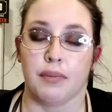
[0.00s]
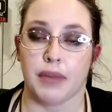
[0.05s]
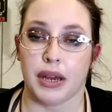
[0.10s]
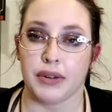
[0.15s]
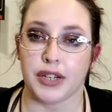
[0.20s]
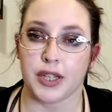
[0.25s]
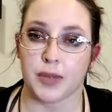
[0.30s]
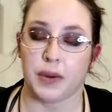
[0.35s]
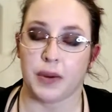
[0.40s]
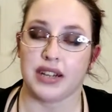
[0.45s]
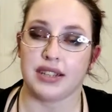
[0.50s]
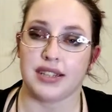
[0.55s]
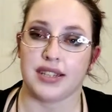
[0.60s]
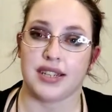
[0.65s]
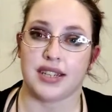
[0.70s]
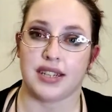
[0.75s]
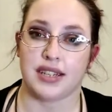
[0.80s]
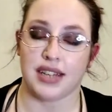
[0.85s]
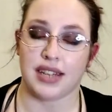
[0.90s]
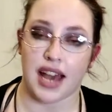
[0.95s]
my
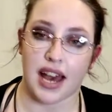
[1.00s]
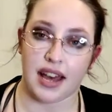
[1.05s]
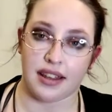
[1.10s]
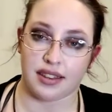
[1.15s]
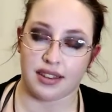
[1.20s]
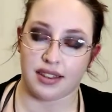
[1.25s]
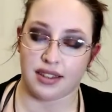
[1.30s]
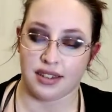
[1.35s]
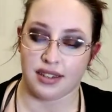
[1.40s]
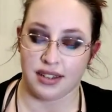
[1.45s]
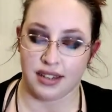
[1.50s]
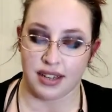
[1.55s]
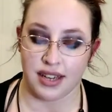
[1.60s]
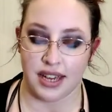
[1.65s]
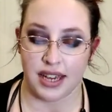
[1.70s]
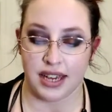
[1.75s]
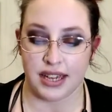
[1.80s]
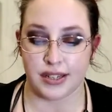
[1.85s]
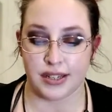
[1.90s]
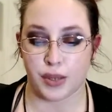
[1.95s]
response to death
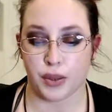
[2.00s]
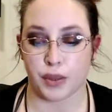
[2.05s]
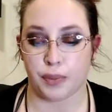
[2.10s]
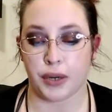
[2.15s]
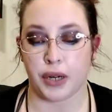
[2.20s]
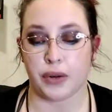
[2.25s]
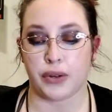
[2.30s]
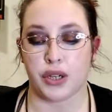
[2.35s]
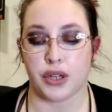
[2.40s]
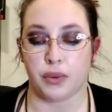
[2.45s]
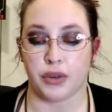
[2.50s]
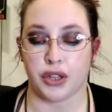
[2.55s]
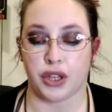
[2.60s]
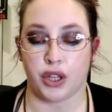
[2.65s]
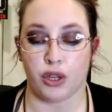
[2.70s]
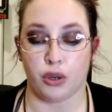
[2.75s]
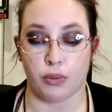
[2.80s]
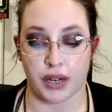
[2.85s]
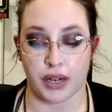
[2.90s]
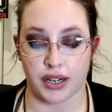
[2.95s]
is to approach it with
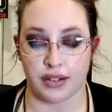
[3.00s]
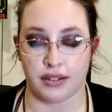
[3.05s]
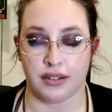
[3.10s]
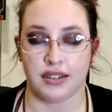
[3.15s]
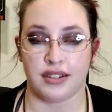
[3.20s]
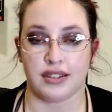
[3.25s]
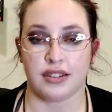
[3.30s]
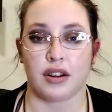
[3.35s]
humor.